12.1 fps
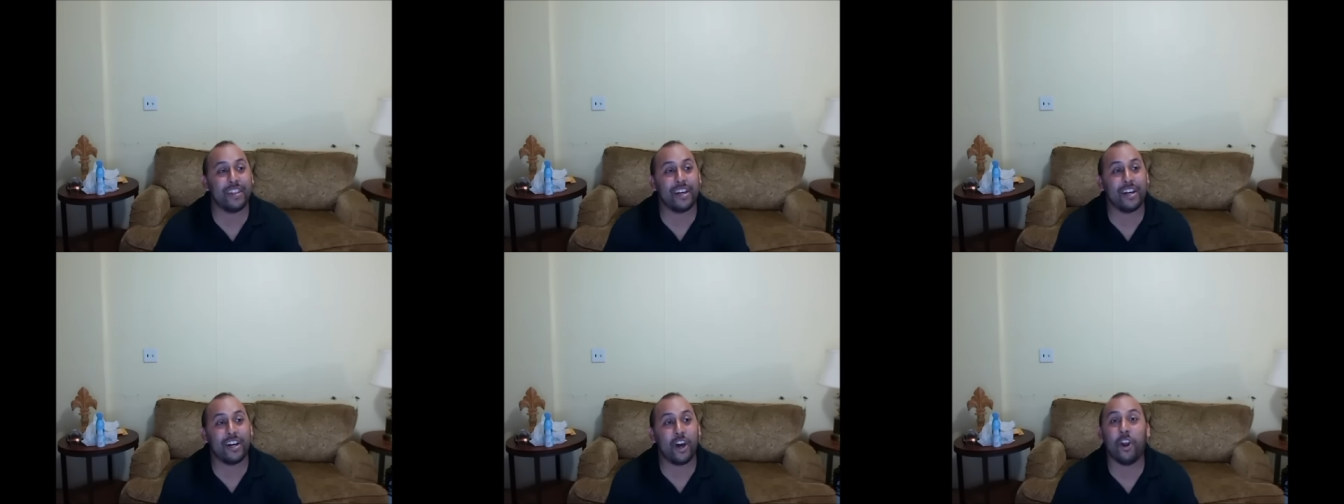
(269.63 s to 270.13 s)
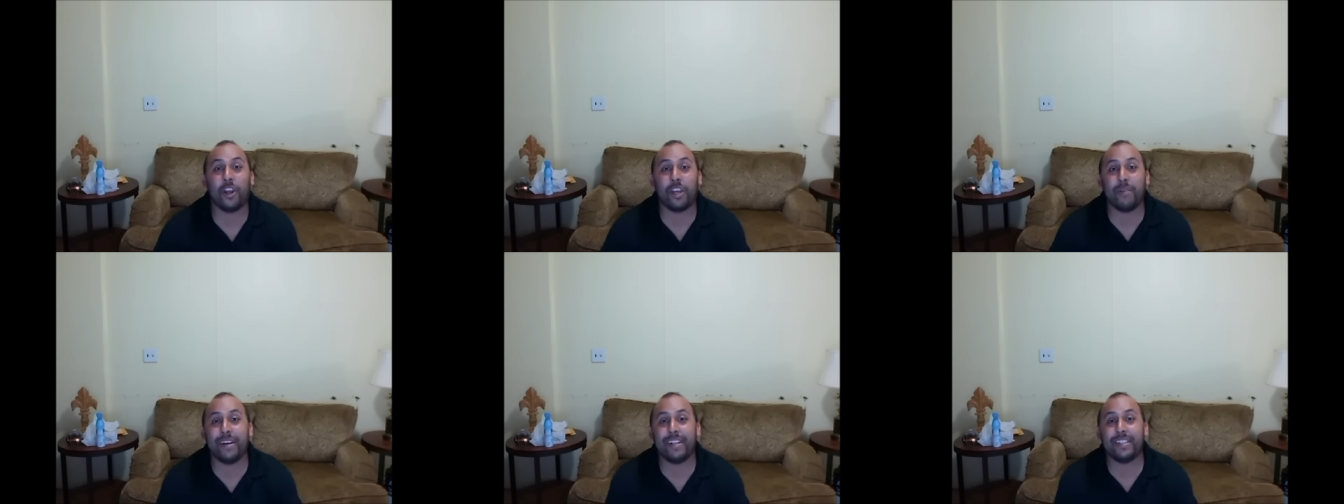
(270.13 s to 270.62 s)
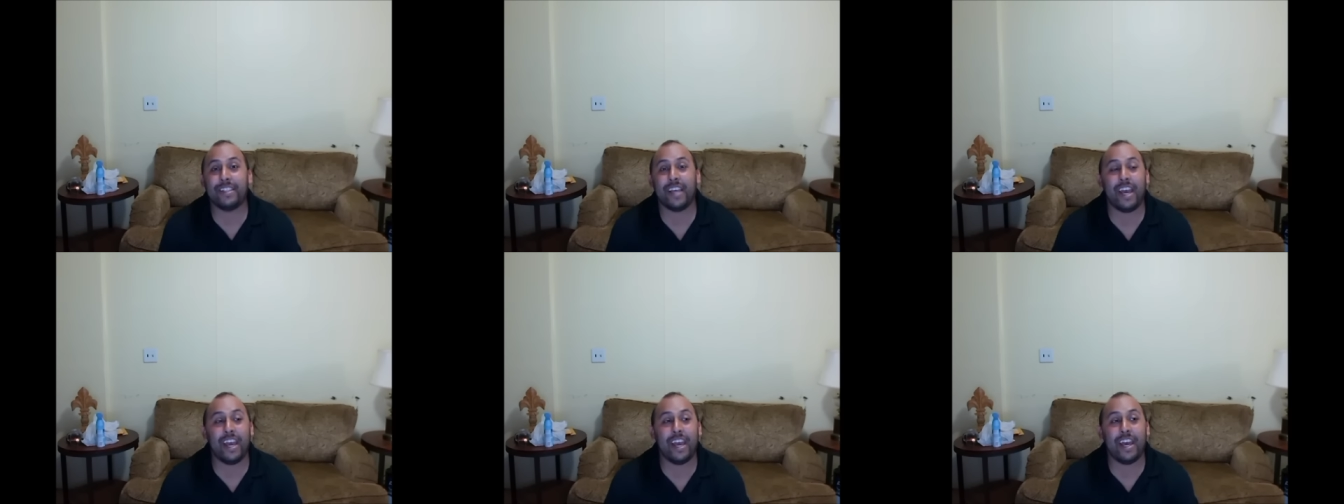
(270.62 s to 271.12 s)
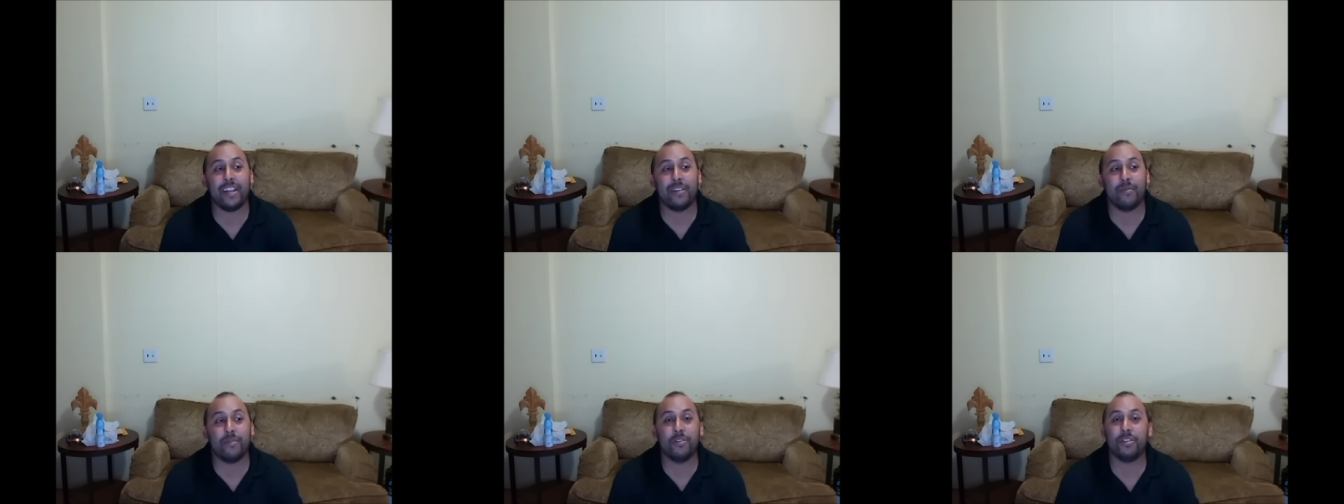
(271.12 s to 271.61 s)
uh, arguments and
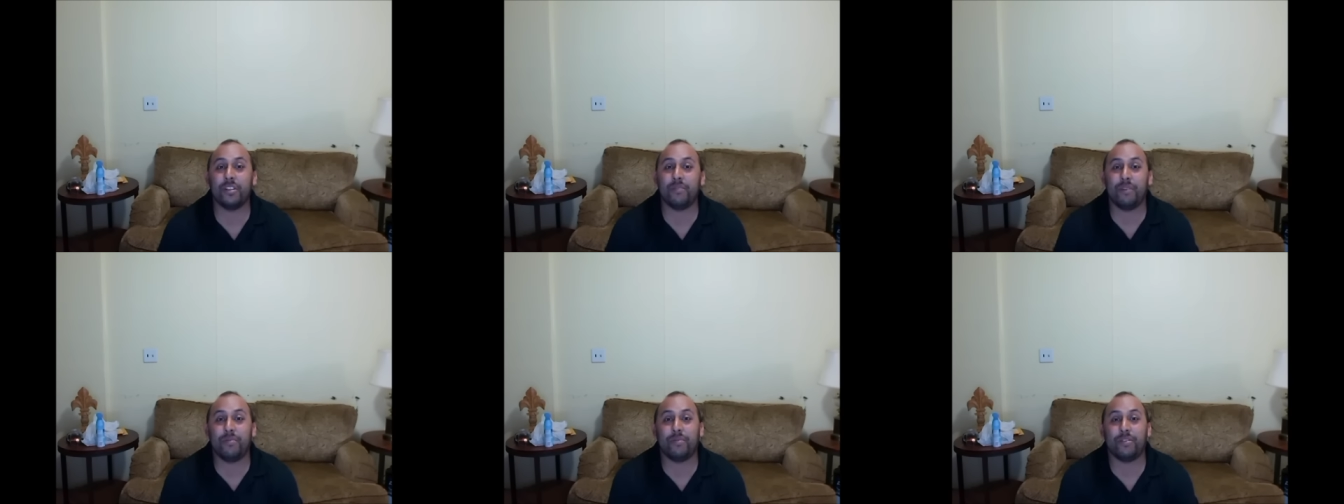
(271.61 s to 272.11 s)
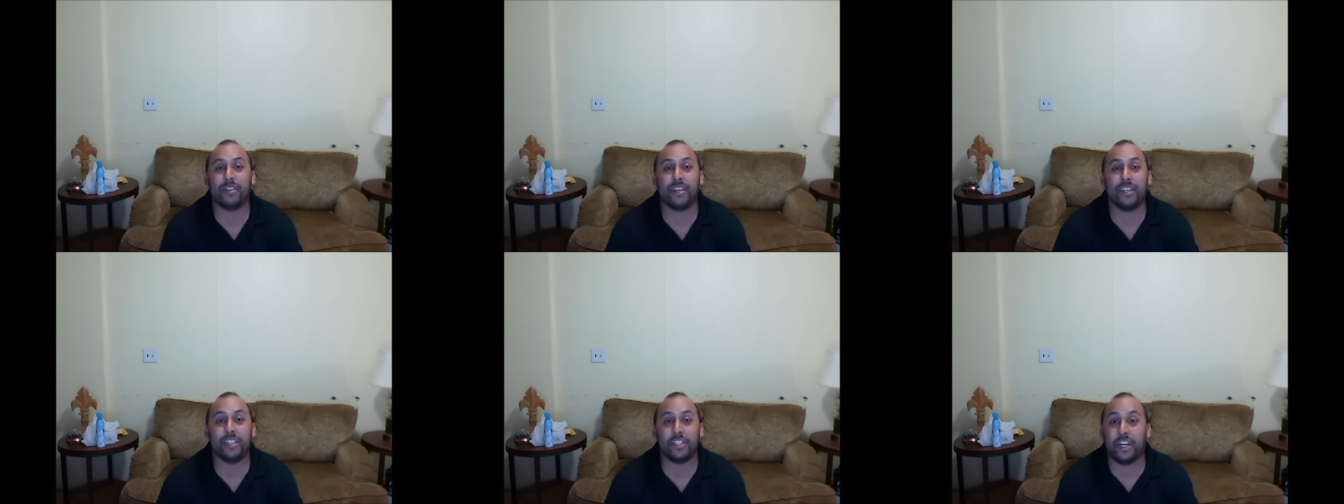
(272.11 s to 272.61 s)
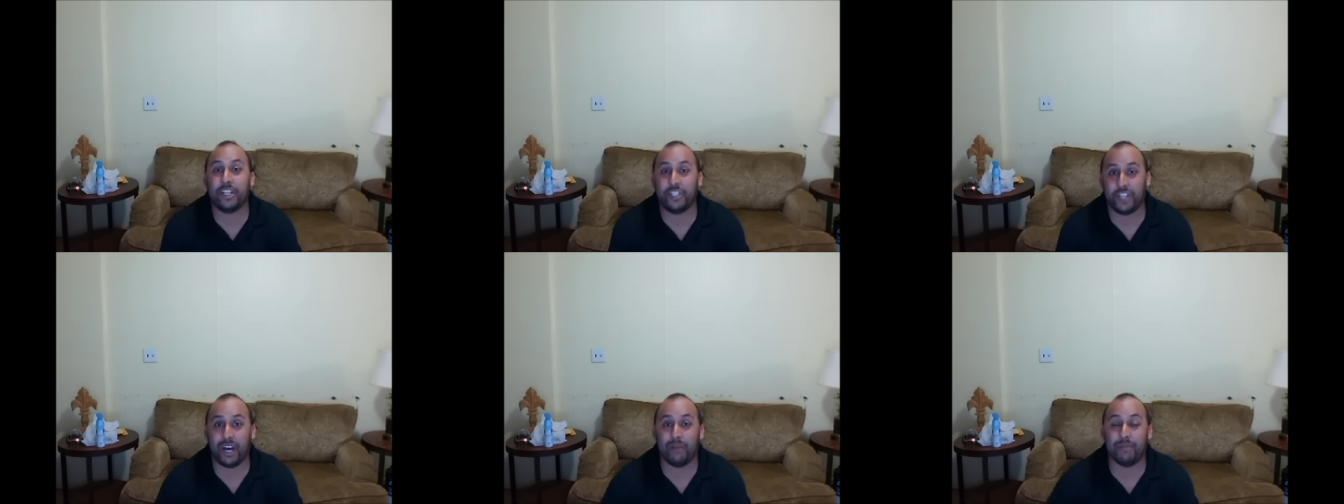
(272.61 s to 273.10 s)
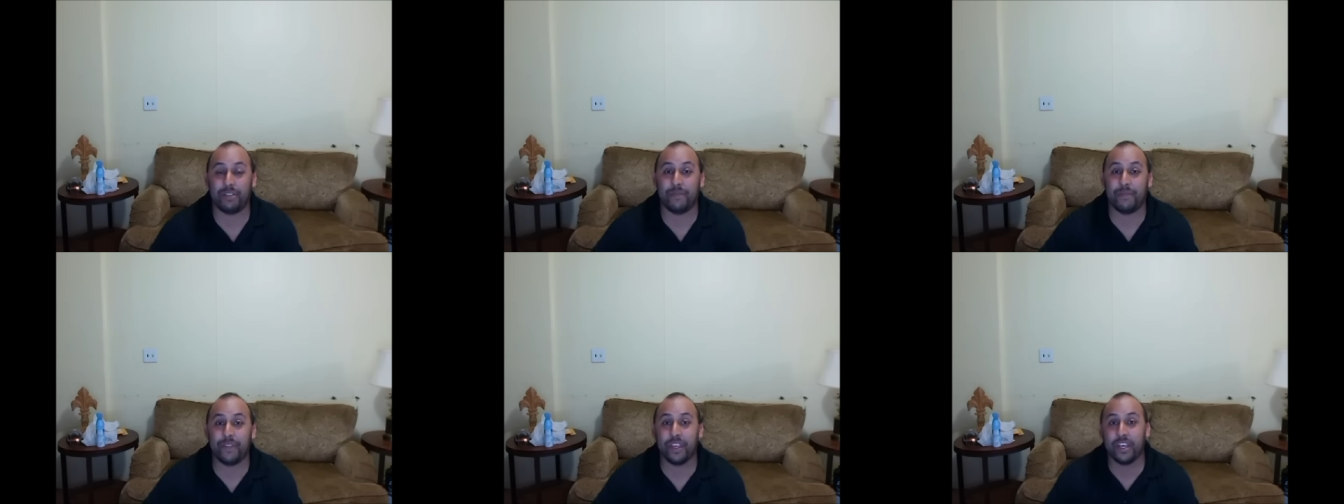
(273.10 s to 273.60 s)
losing people's uh, jobs.
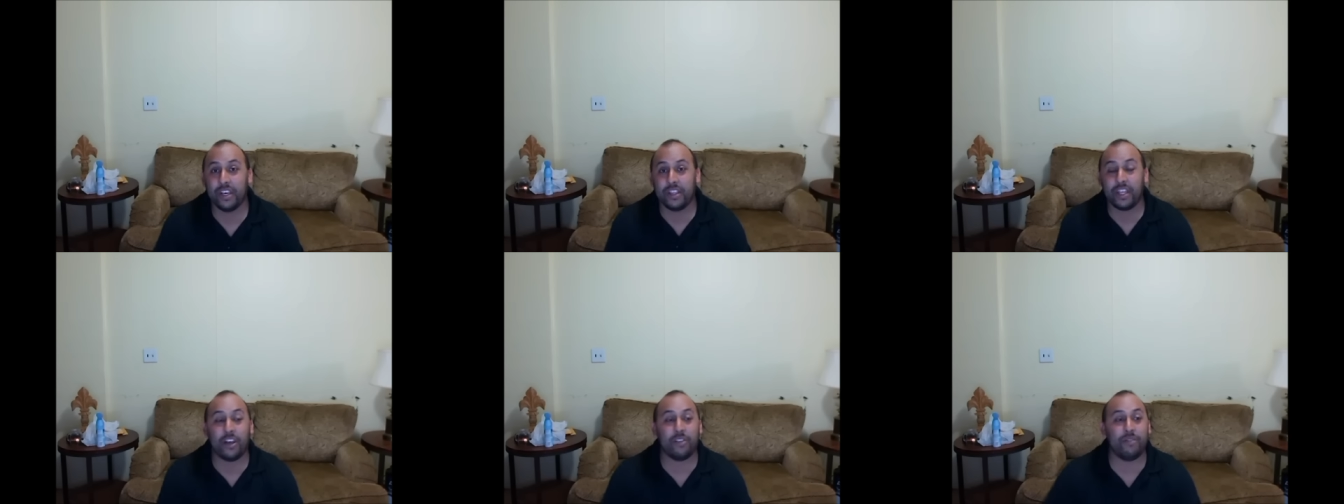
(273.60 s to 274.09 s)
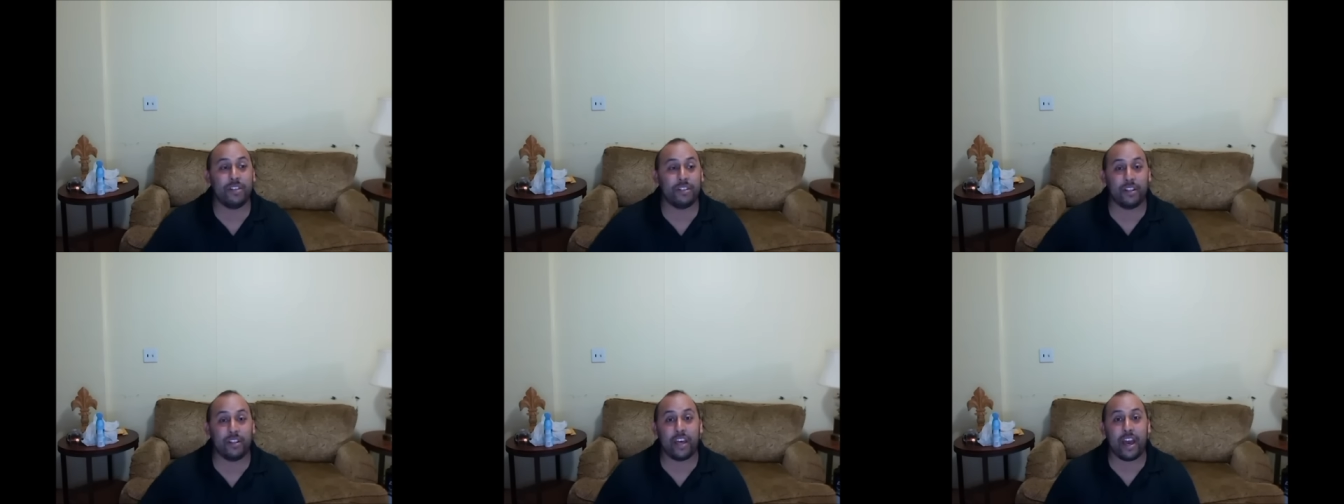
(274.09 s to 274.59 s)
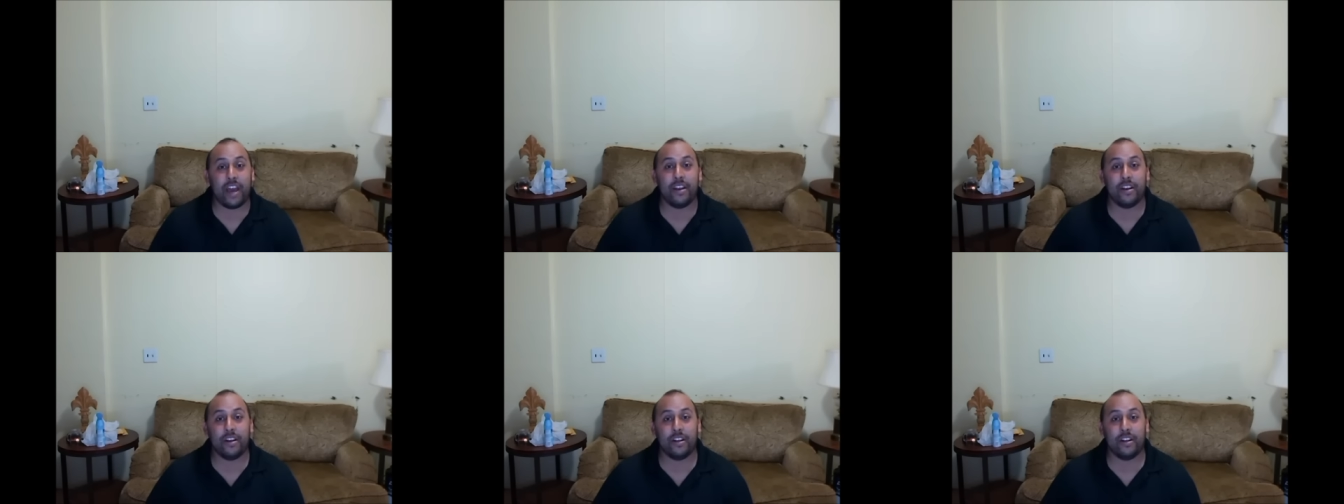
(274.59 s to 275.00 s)
Now, the reason on that,